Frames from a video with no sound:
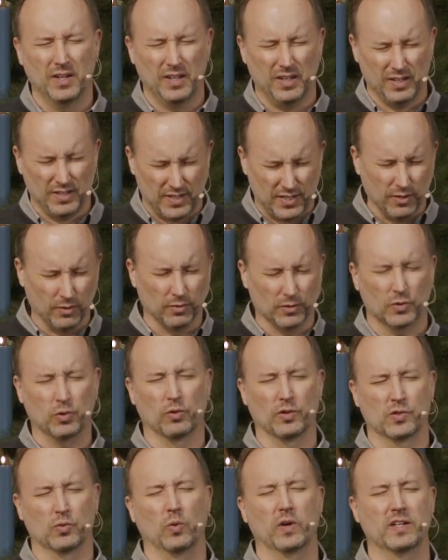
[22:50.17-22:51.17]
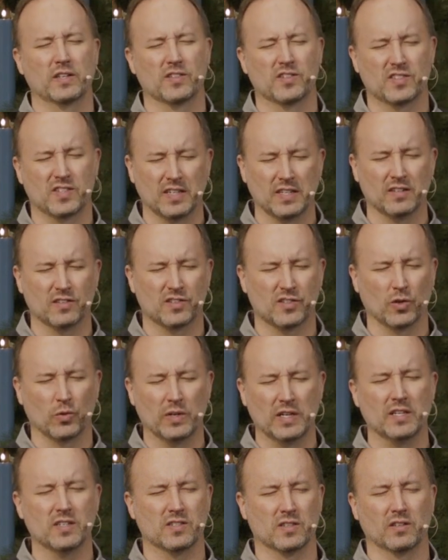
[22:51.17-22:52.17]
tilt towards what is seen so
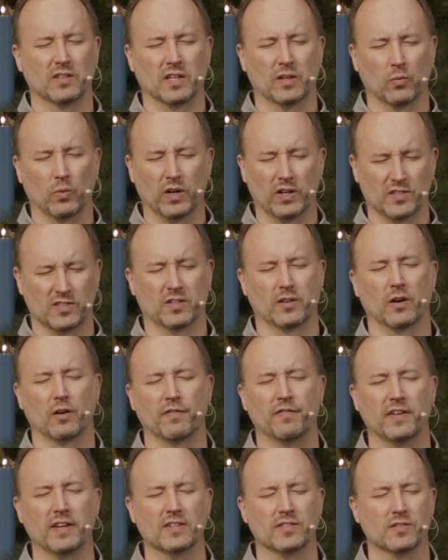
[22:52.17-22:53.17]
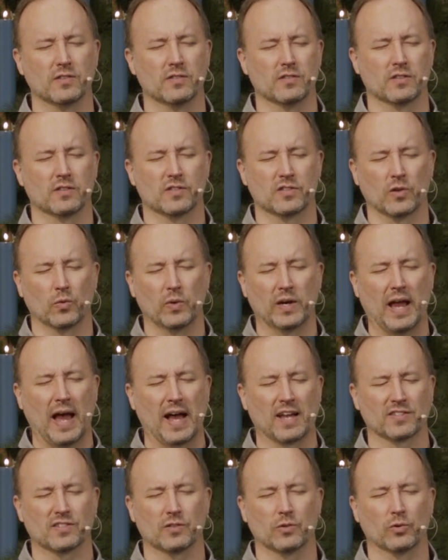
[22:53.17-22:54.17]
easily and what is in our faces. And so we
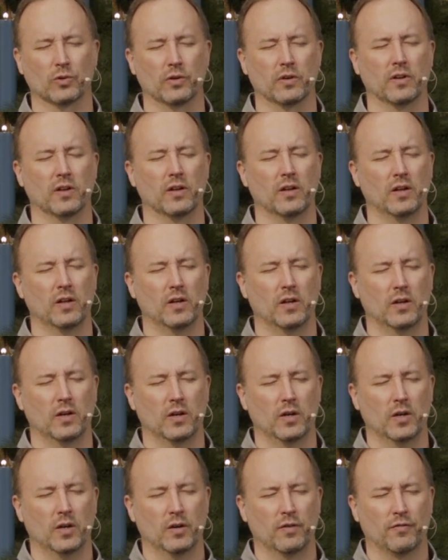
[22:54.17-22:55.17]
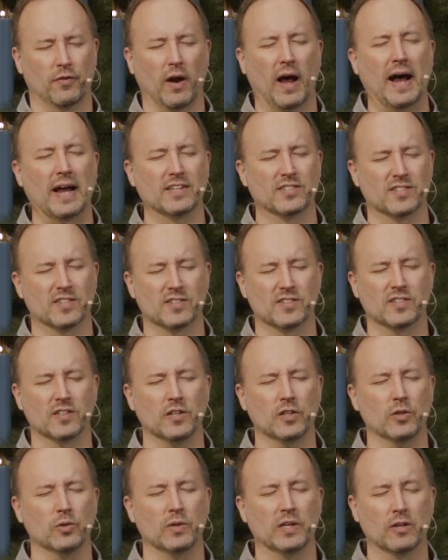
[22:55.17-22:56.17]
ask, Lord, for eyes to see
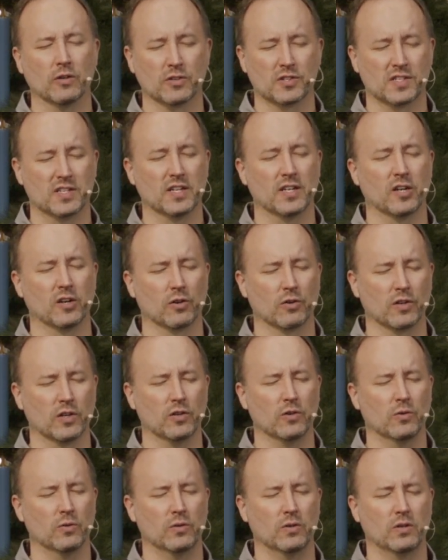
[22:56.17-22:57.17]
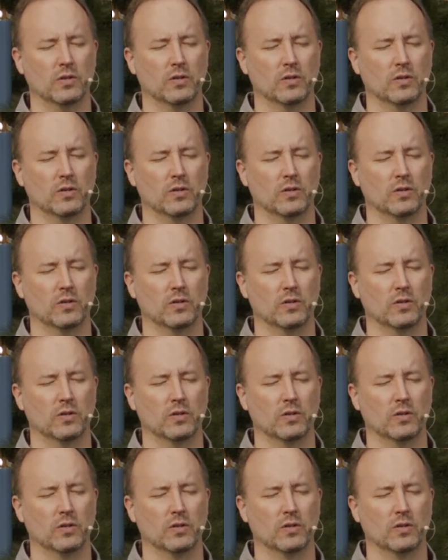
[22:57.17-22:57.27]
you, ears to hear you,